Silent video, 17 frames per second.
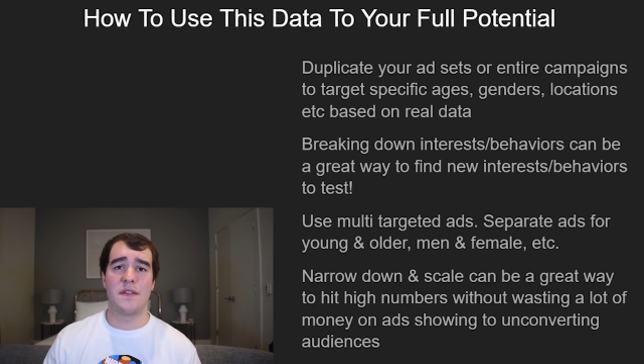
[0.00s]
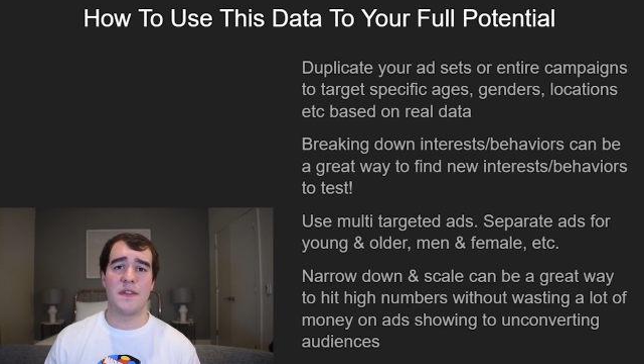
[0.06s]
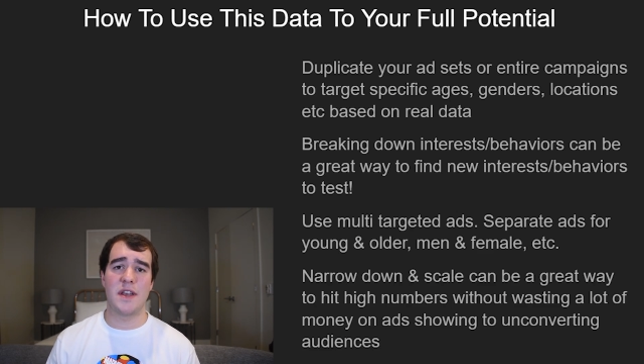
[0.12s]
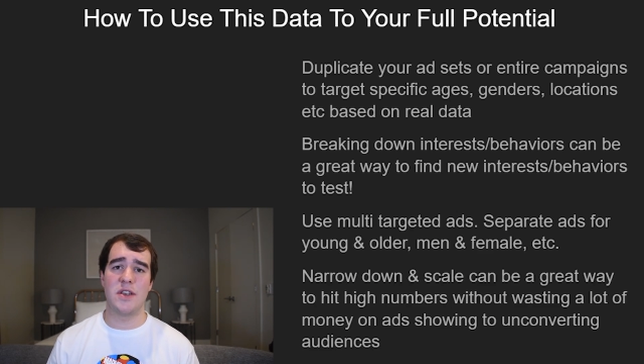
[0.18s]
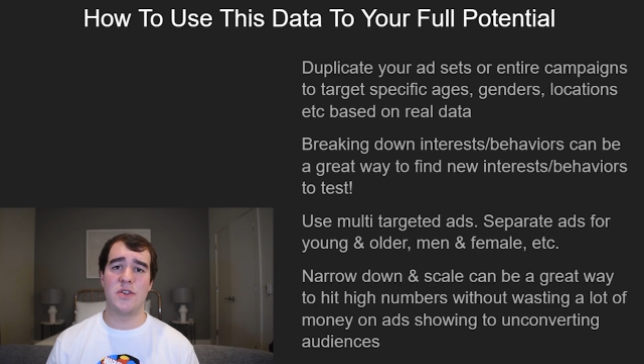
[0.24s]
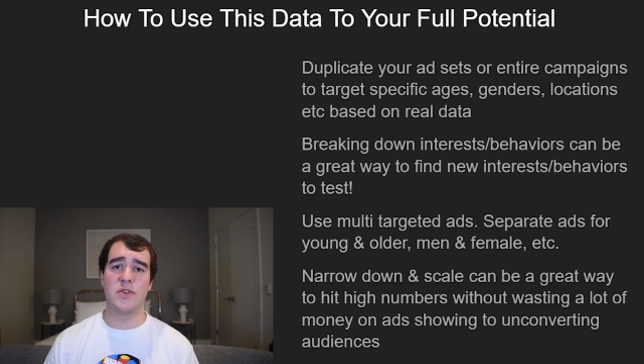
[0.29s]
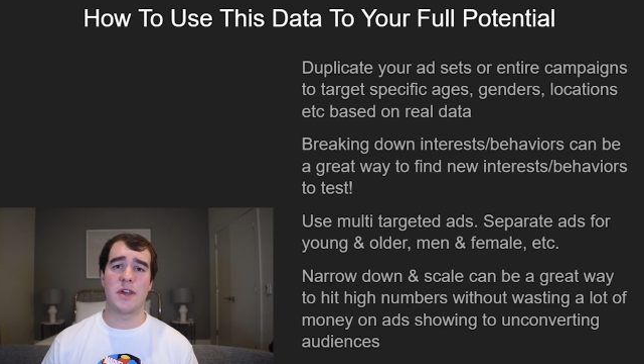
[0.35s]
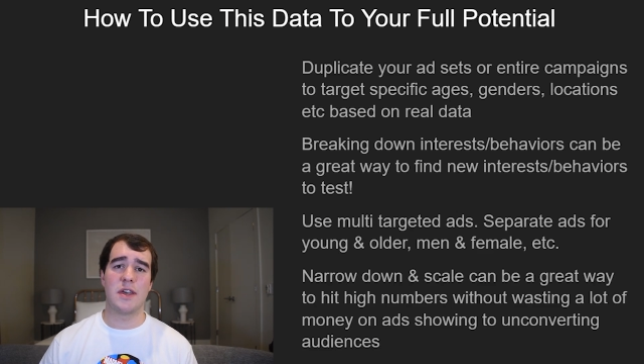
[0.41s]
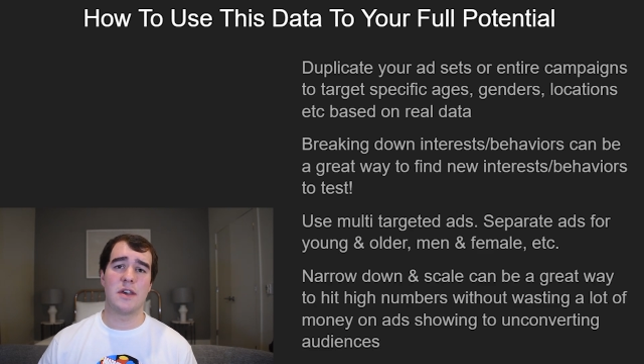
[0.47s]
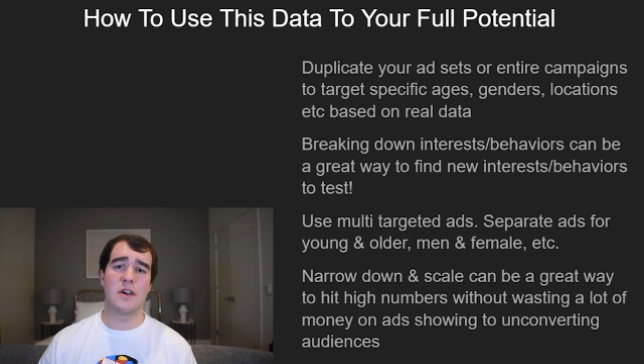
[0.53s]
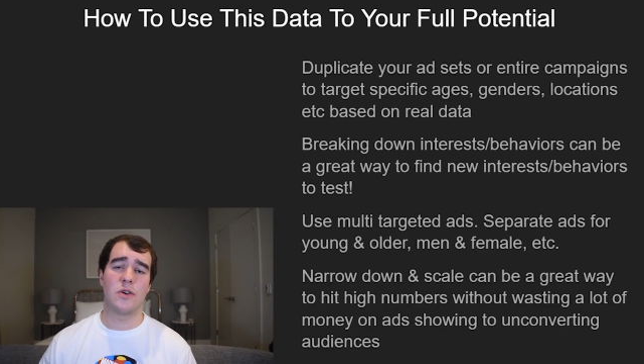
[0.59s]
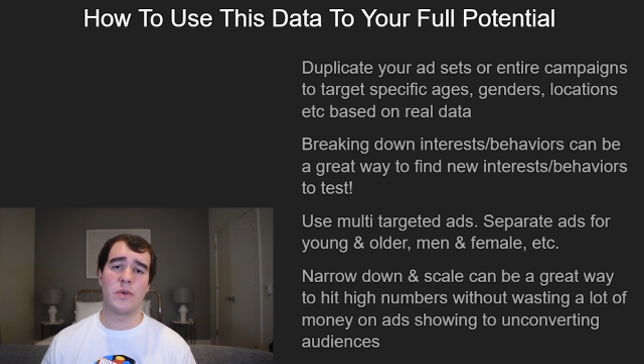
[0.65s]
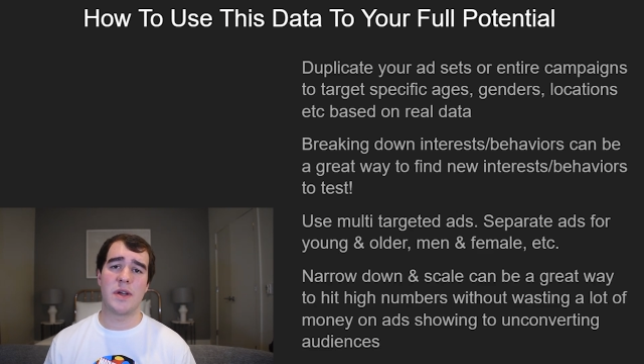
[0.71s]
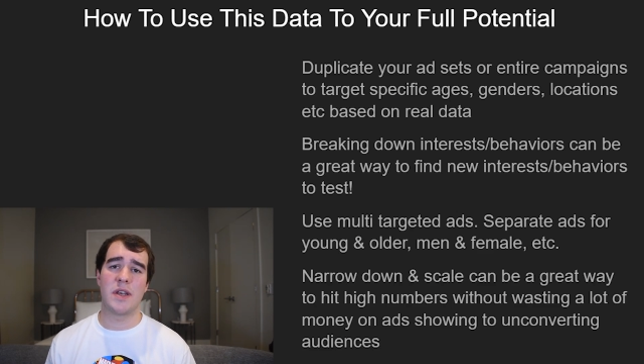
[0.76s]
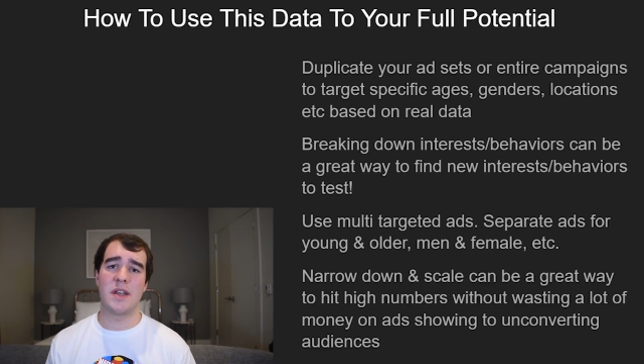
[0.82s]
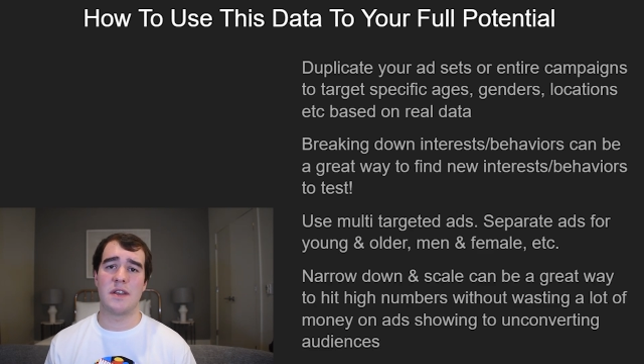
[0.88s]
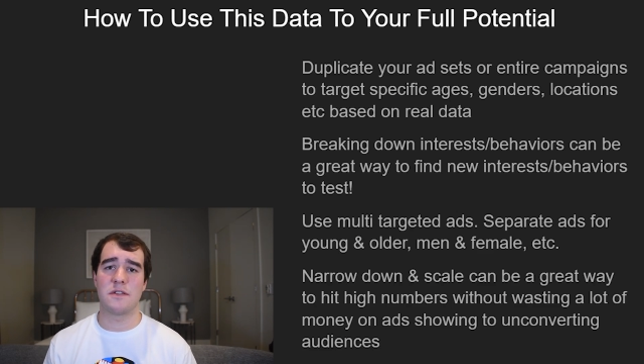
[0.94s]
then you can
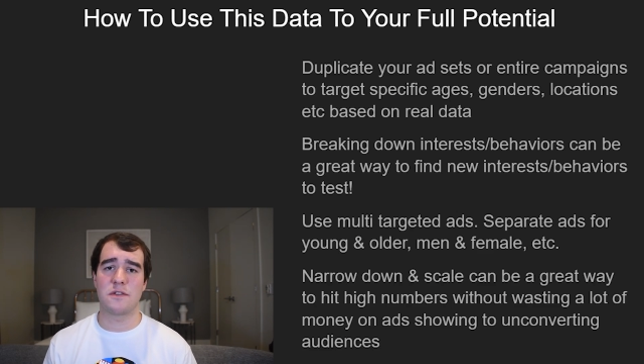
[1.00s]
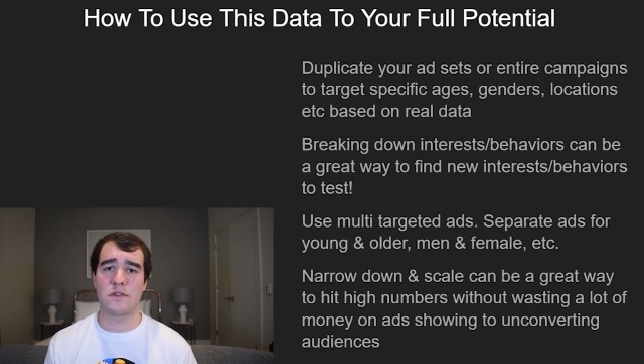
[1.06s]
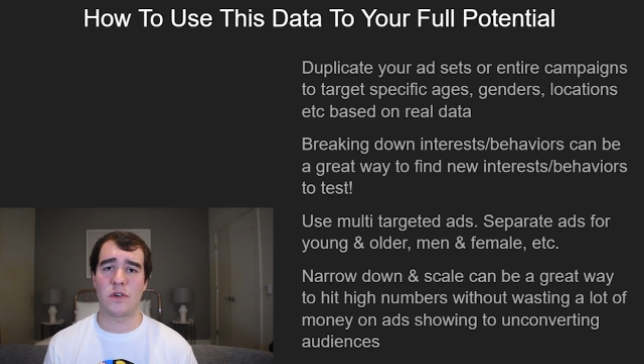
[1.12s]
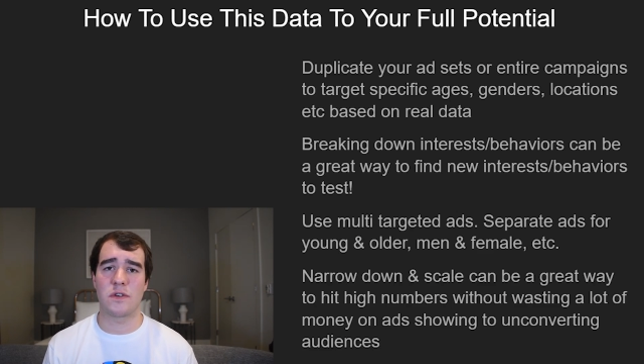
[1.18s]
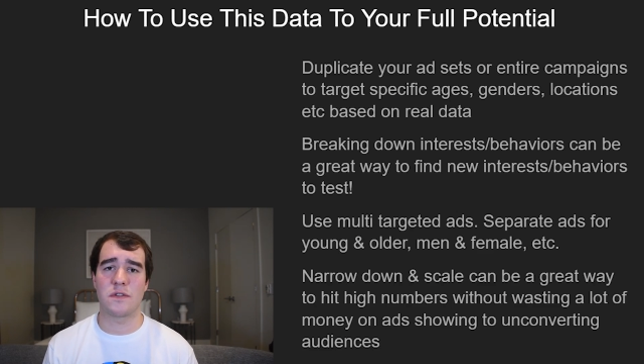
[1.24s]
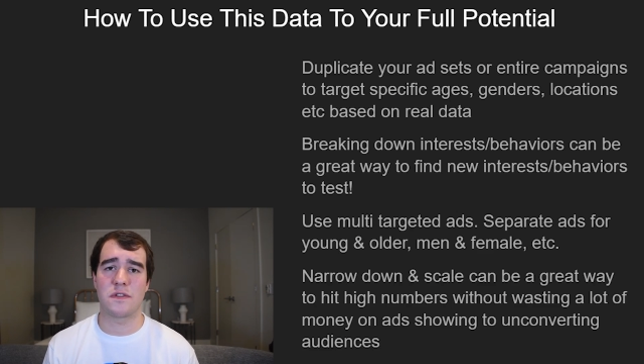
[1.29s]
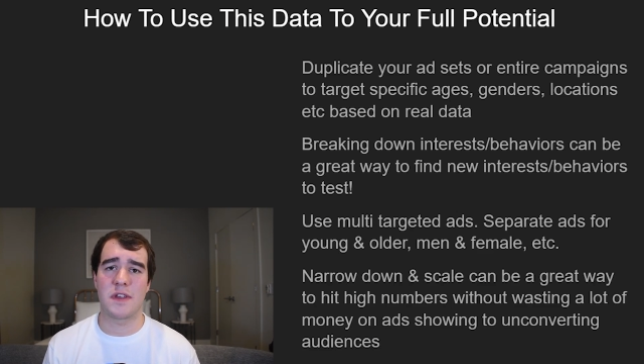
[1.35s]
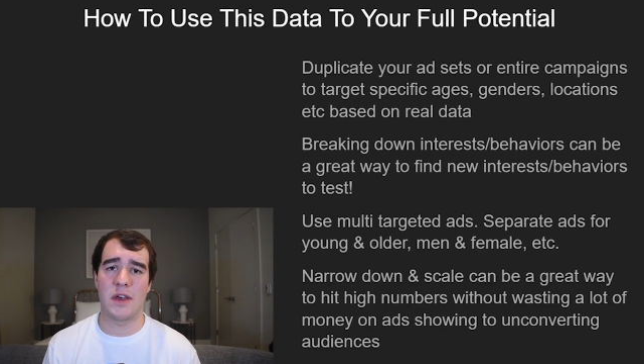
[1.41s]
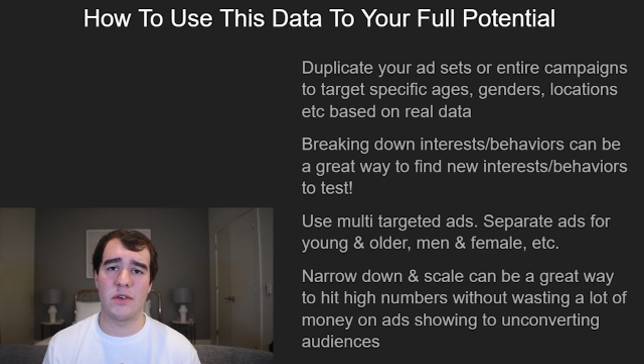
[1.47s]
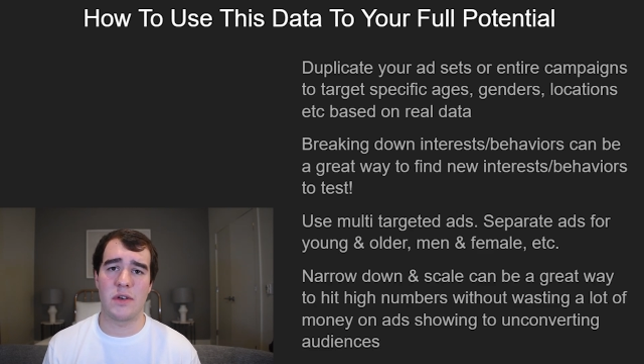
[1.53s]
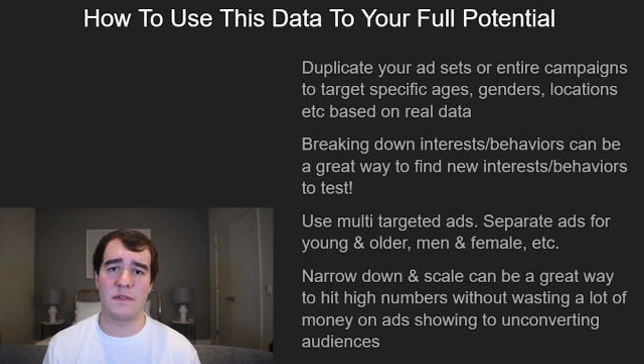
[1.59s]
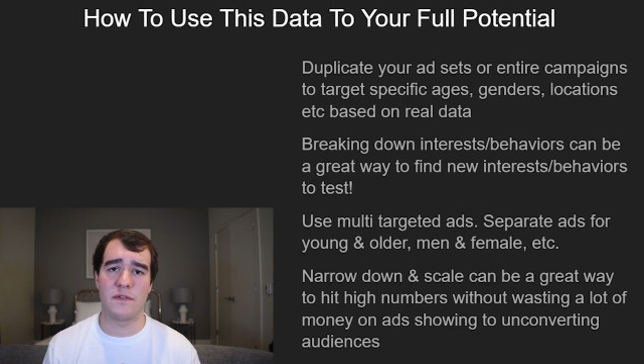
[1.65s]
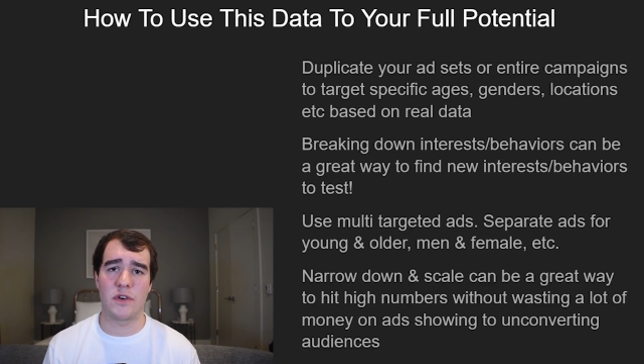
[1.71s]
go in and start scaling